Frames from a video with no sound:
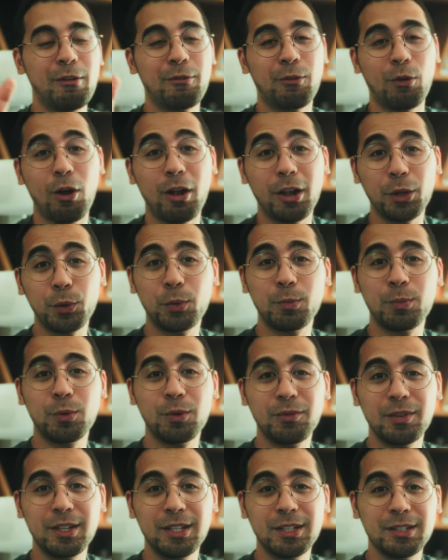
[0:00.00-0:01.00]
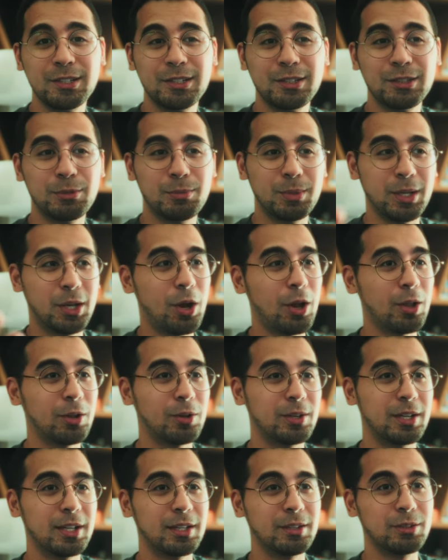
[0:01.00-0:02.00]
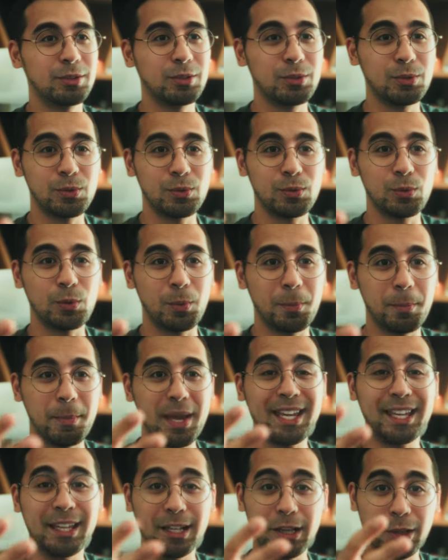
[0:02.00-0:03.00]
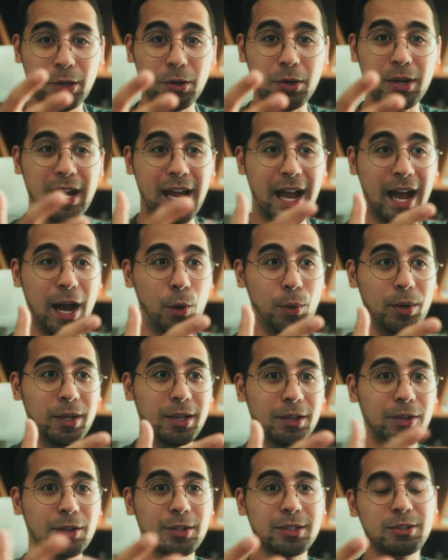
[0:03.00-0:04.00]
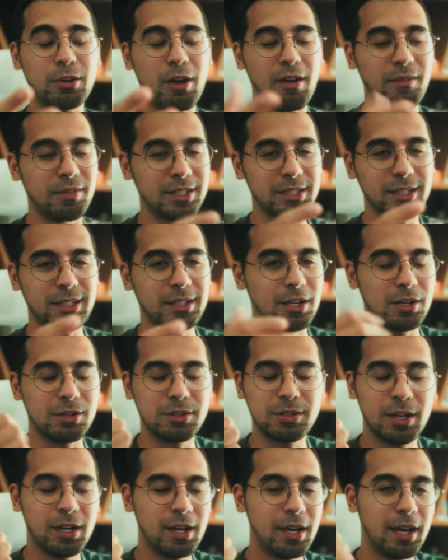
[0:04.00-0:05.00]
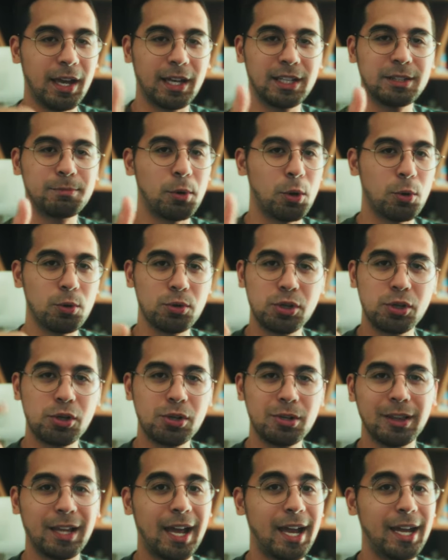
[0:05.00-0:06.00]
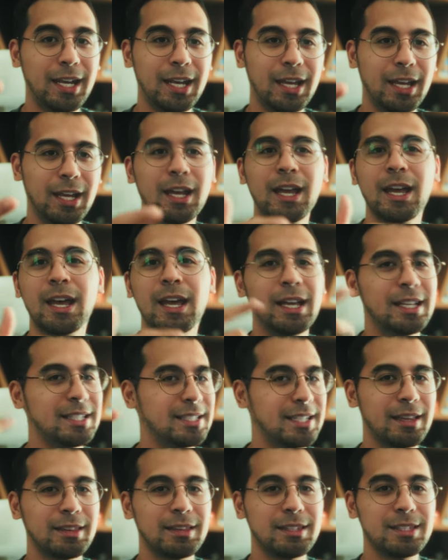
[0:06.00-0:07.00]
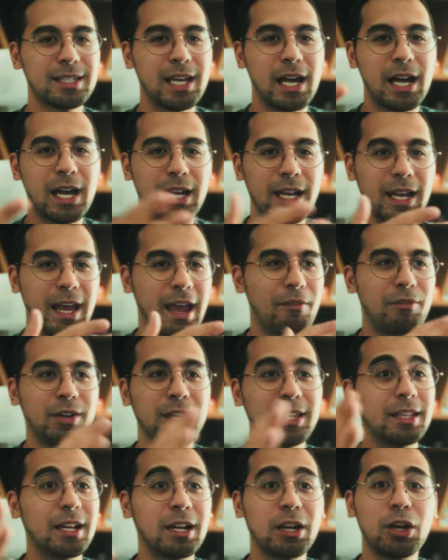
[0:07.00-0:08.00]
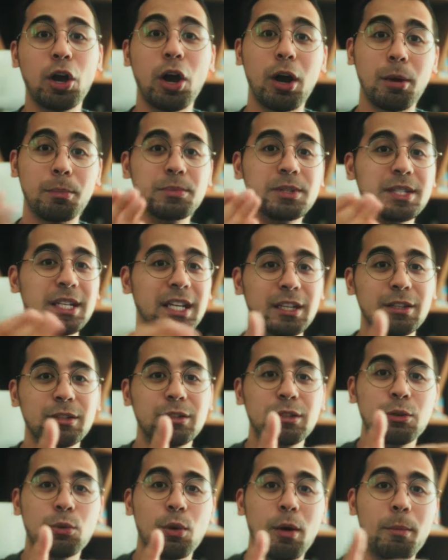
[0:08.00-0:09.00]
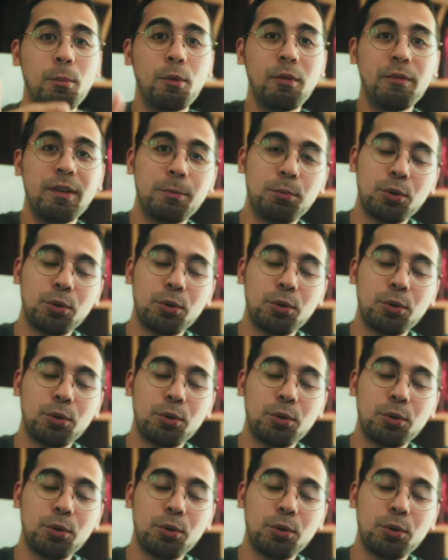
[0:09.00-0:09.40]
for Hollywood movies to be colored and to make it look how it looks. Obviously there's exposure, lighting, set design, everything that comes into a movie